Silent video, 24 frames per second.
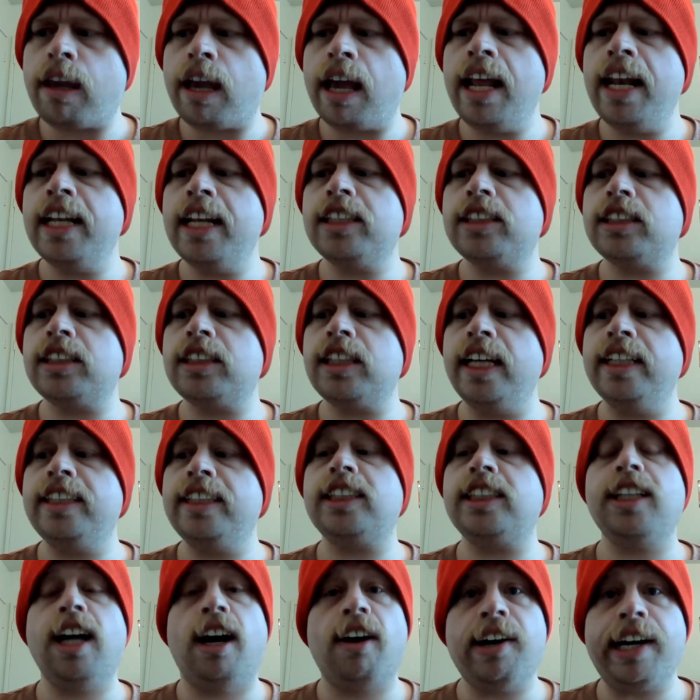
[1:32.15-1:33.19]
And it's
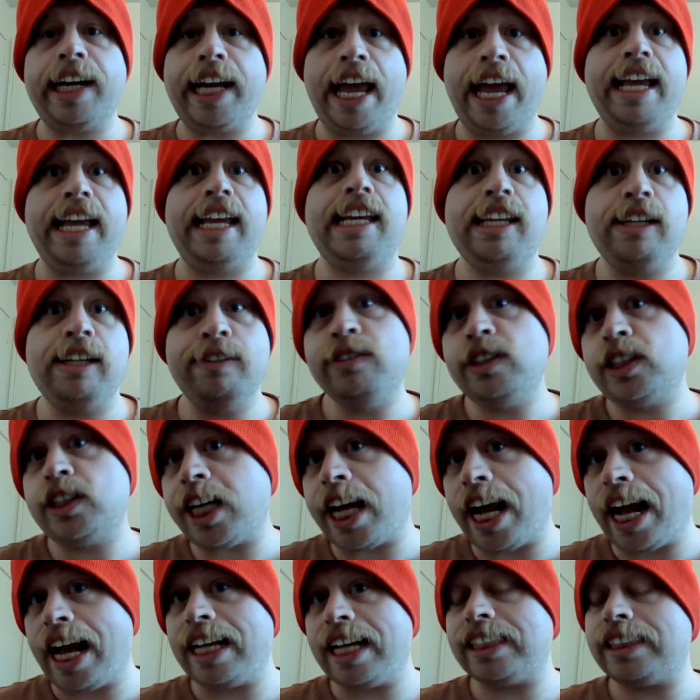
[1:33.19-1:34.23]
starring a huge
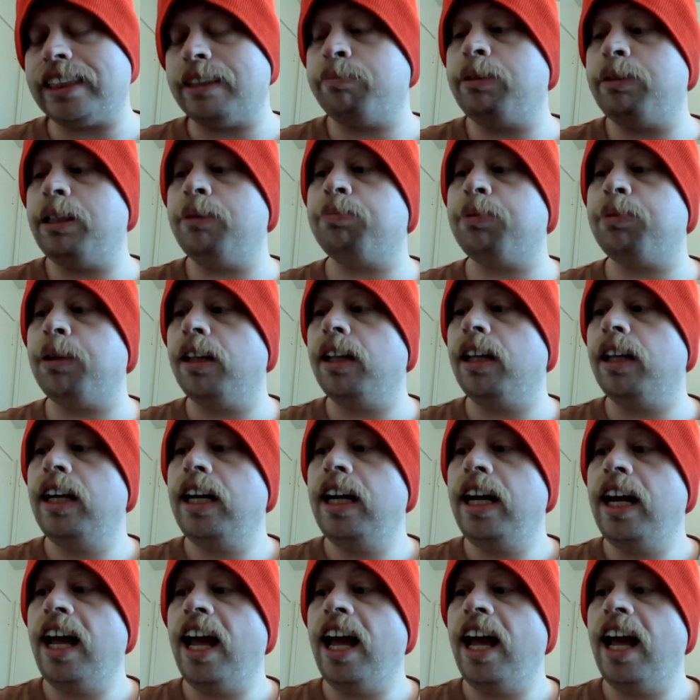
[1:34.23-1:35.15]
cast of people,